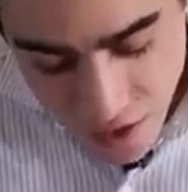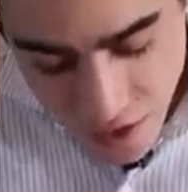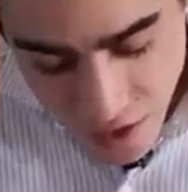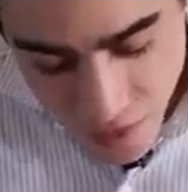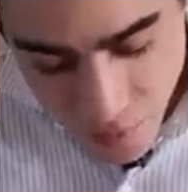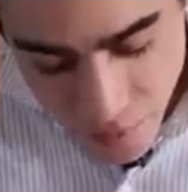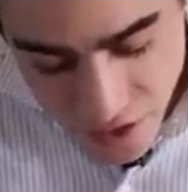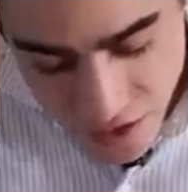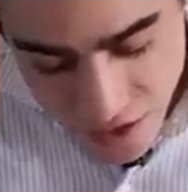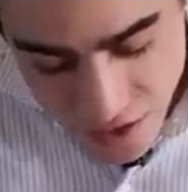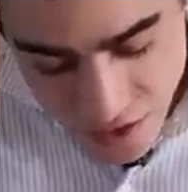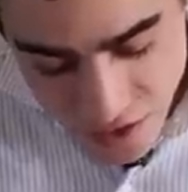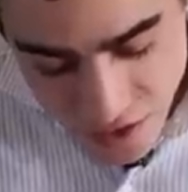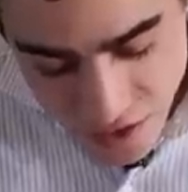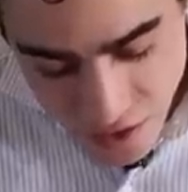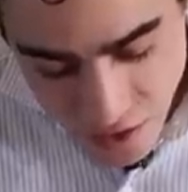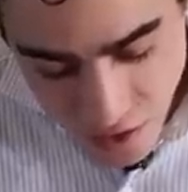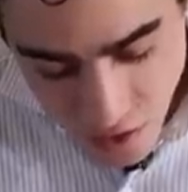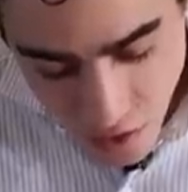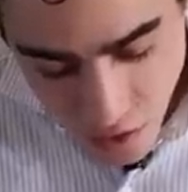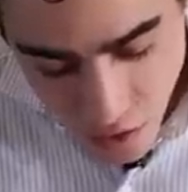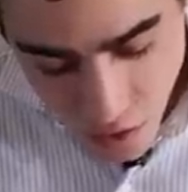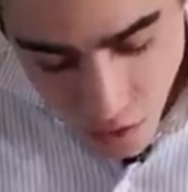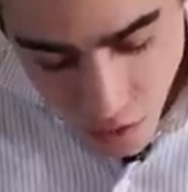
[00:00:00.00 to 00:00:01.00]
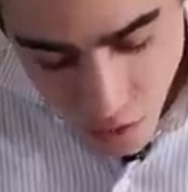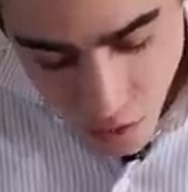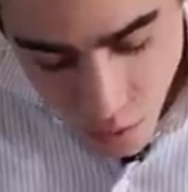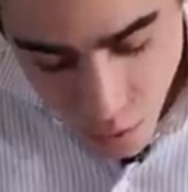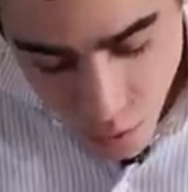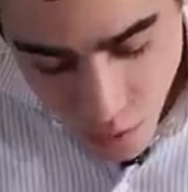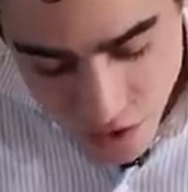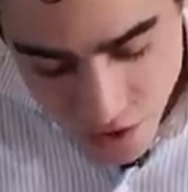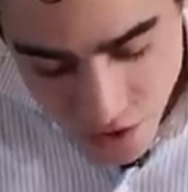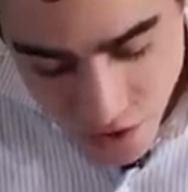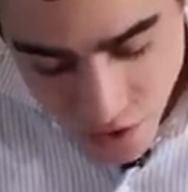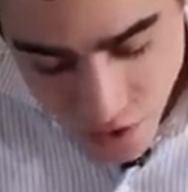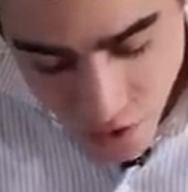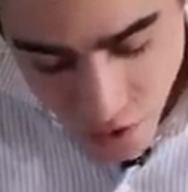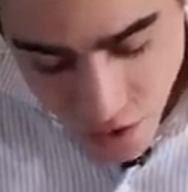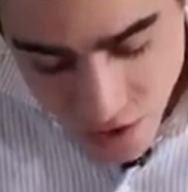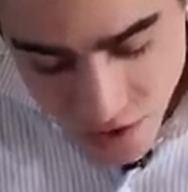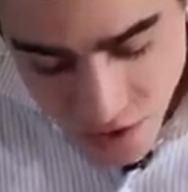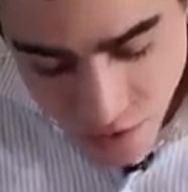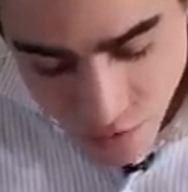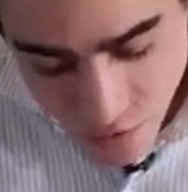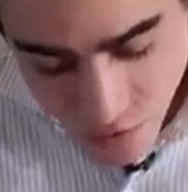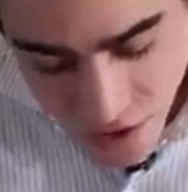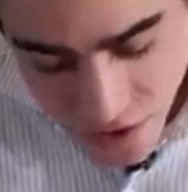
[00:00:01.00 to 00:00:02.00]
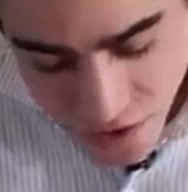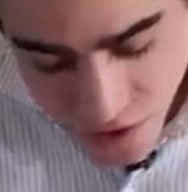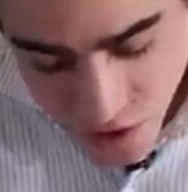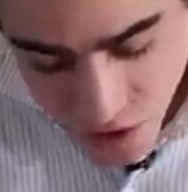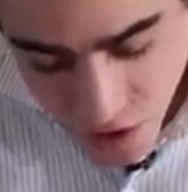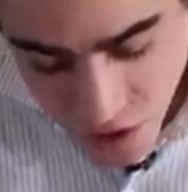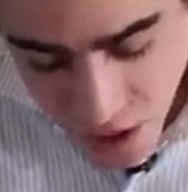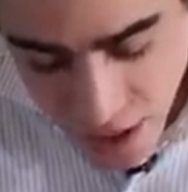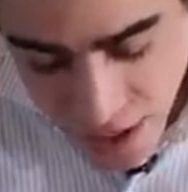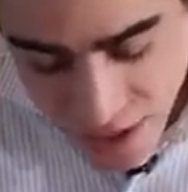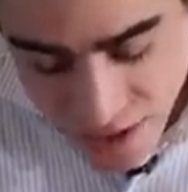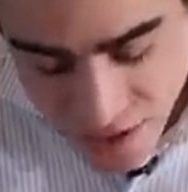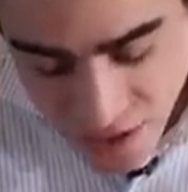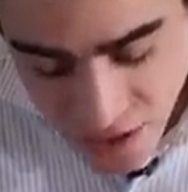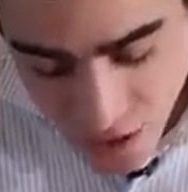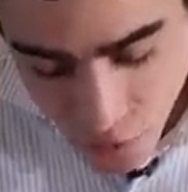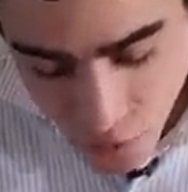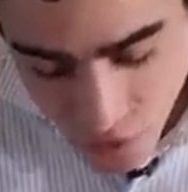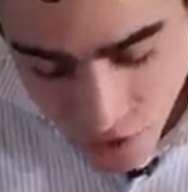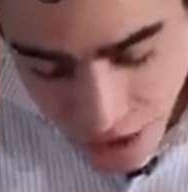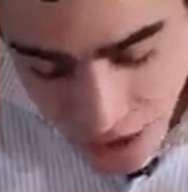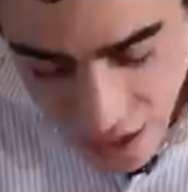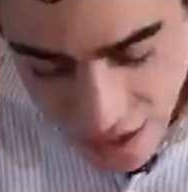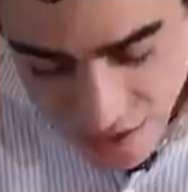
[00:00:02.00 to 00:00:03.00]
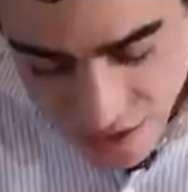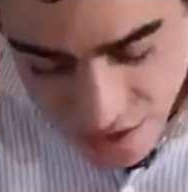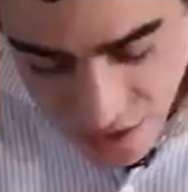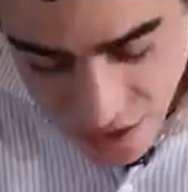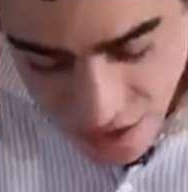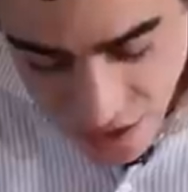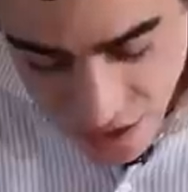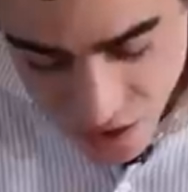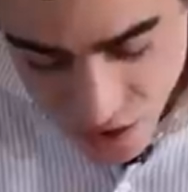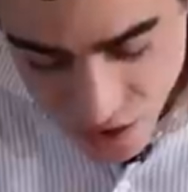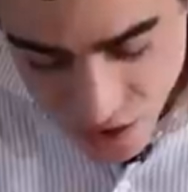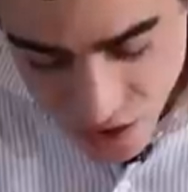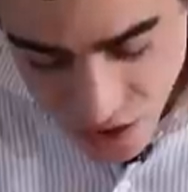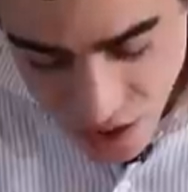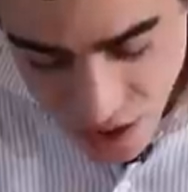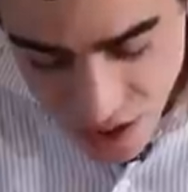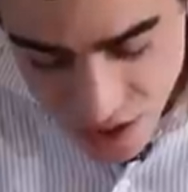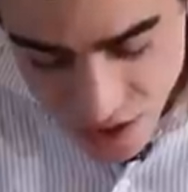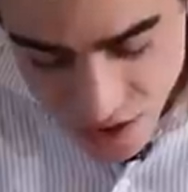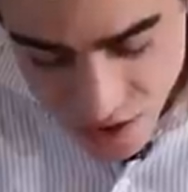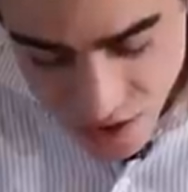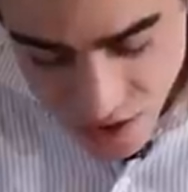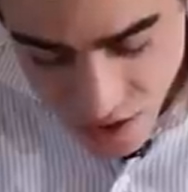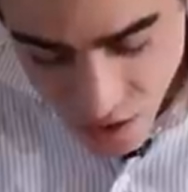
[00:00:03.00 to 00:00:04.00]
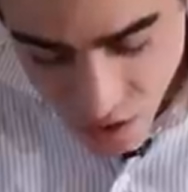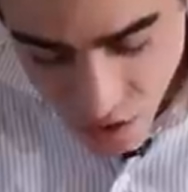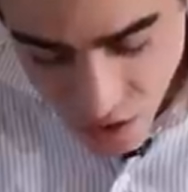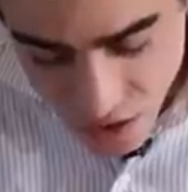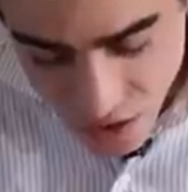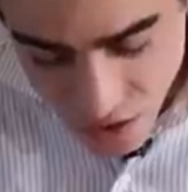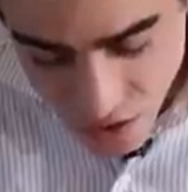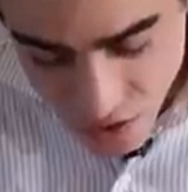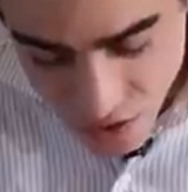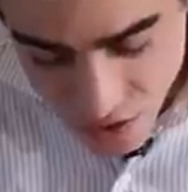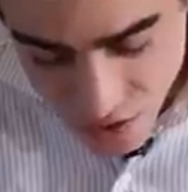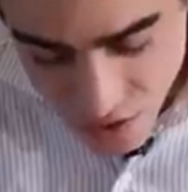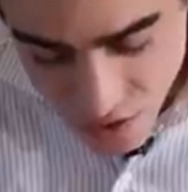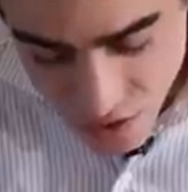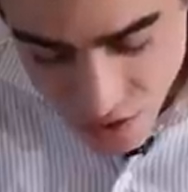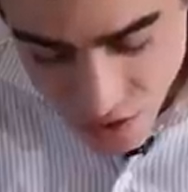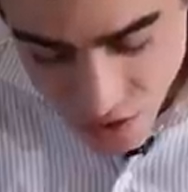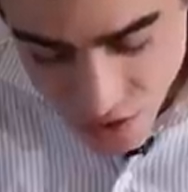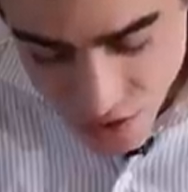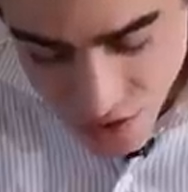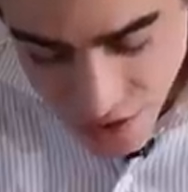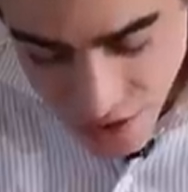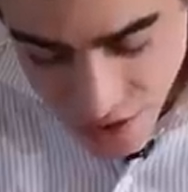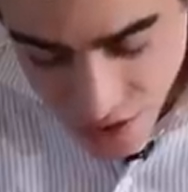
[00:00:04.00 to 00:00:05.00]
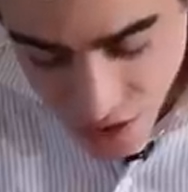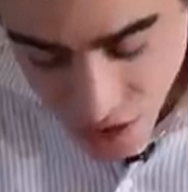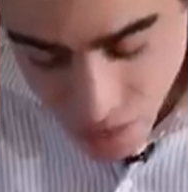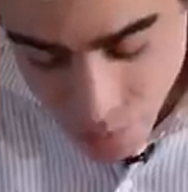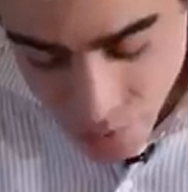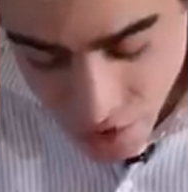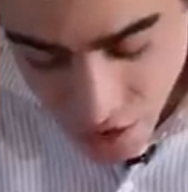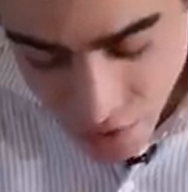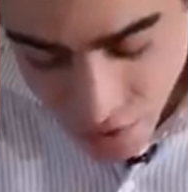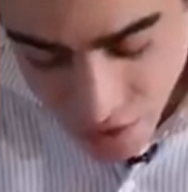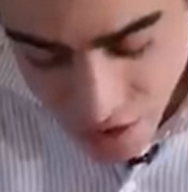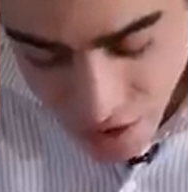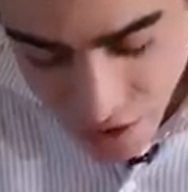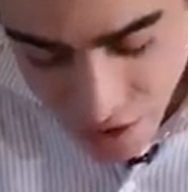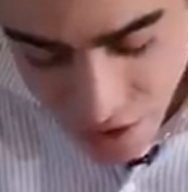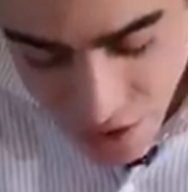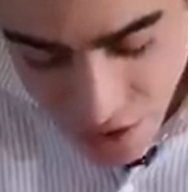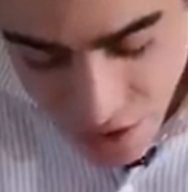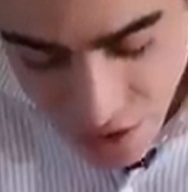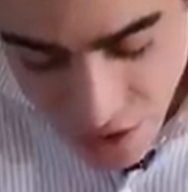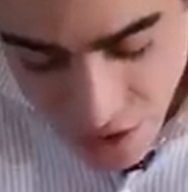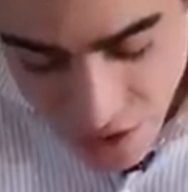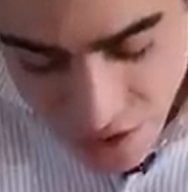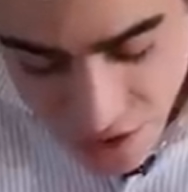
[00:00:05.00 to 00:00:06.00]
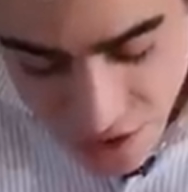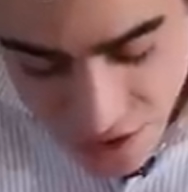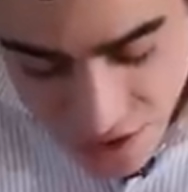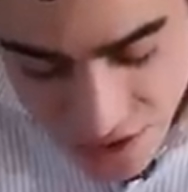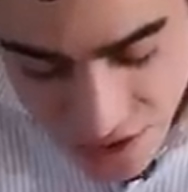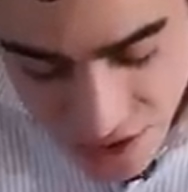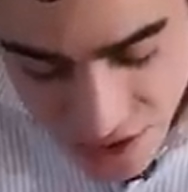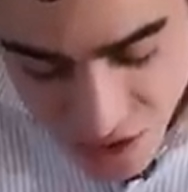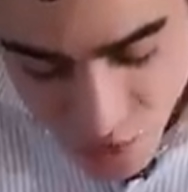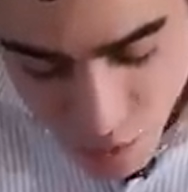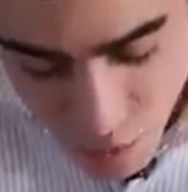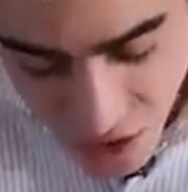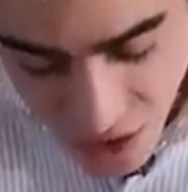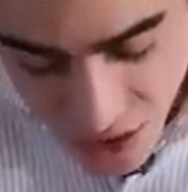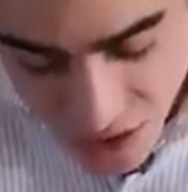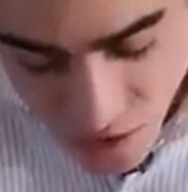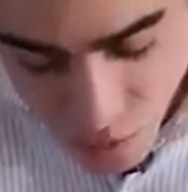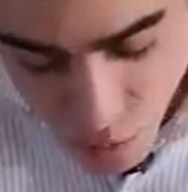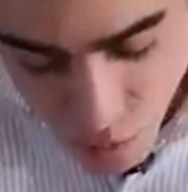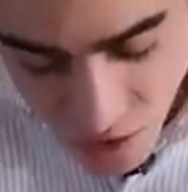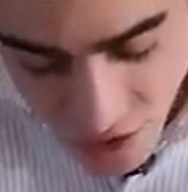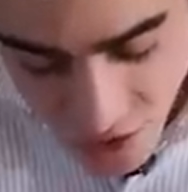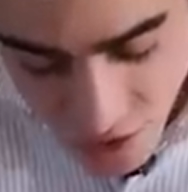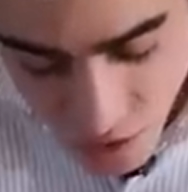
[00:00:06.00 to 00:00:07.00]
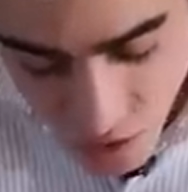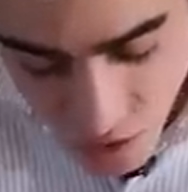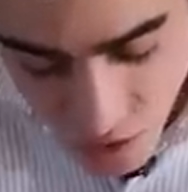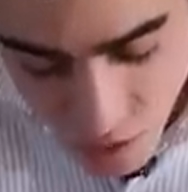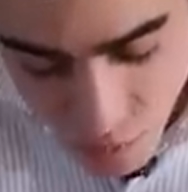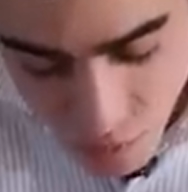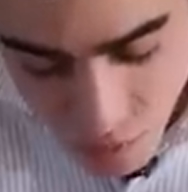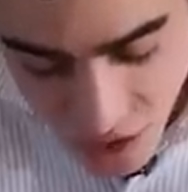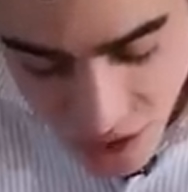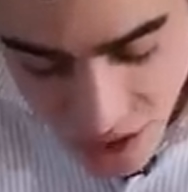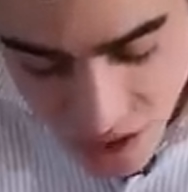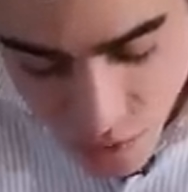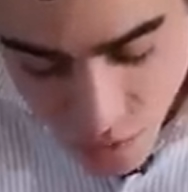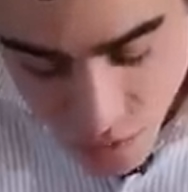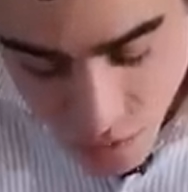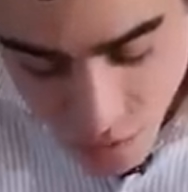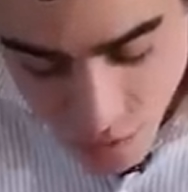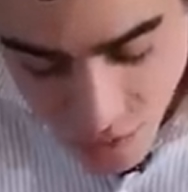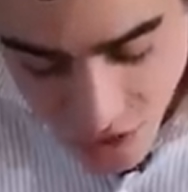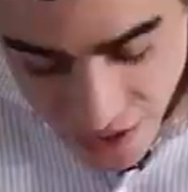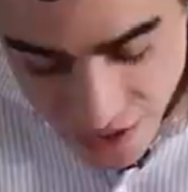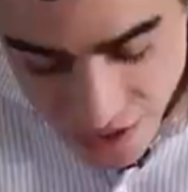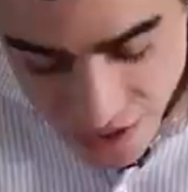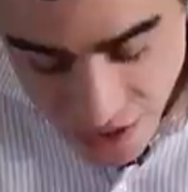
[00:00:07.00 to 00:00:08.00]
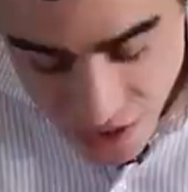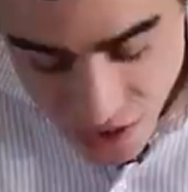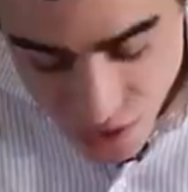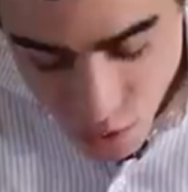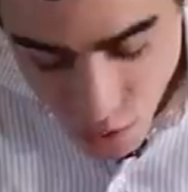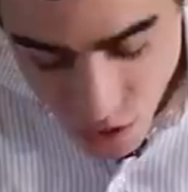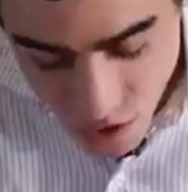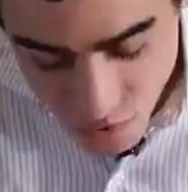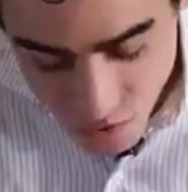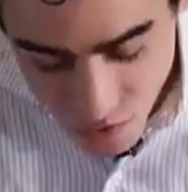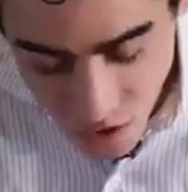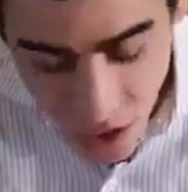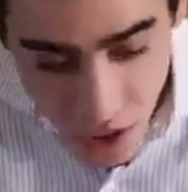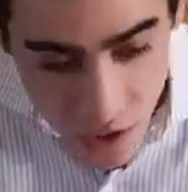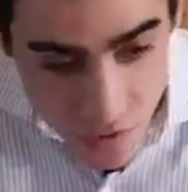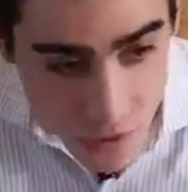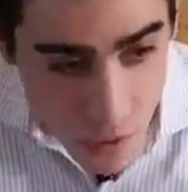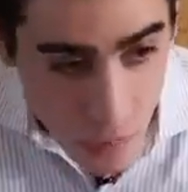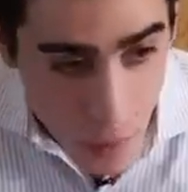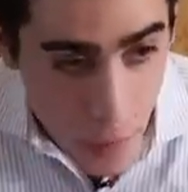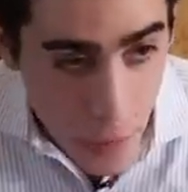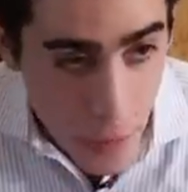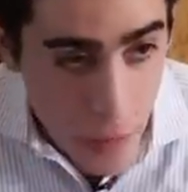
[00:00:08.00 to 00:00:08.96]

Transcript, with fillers: Nibis What's your thoughts on fixing your eyesight with eyesight exercises and also your take on mewing? These things possible at all and possible past age 25?